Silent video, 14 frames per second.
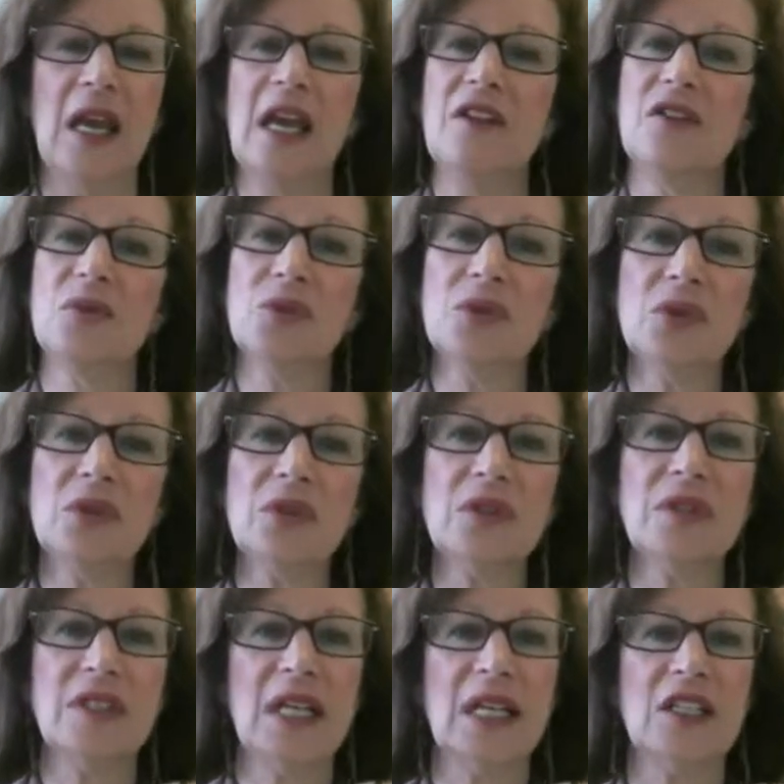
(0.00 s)
And the rule
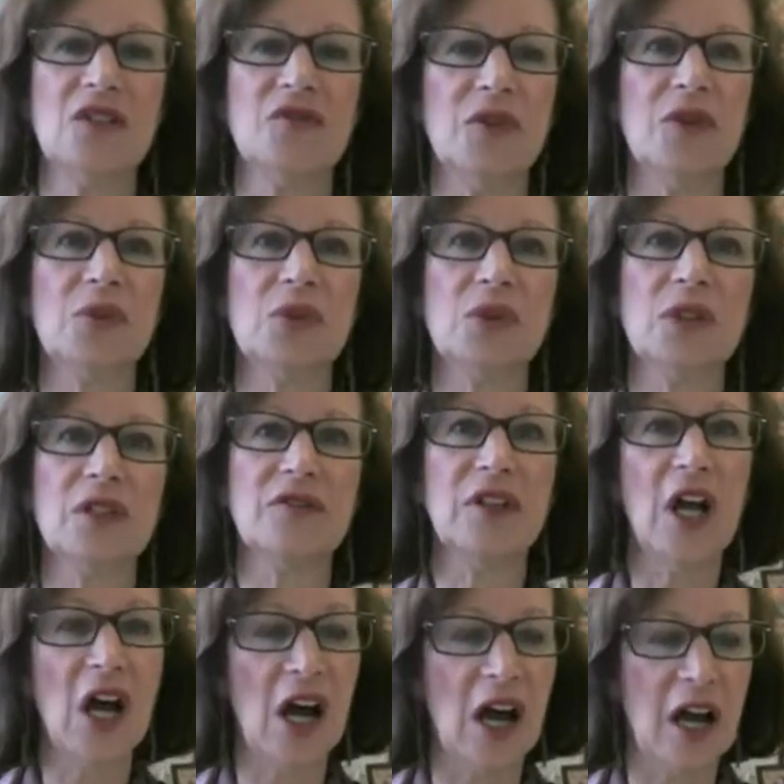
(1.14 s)
stands for the rule of
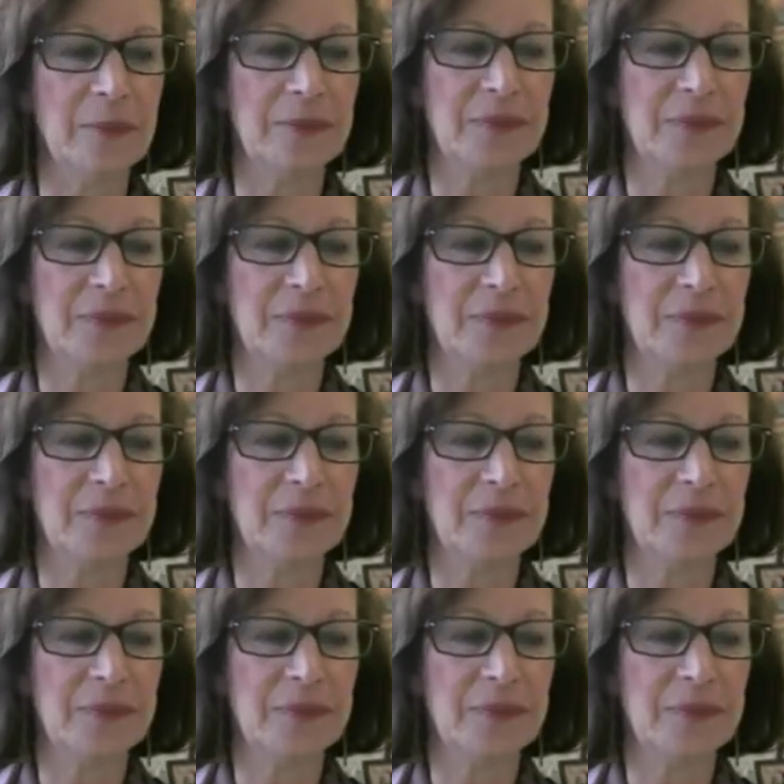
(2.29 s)
law.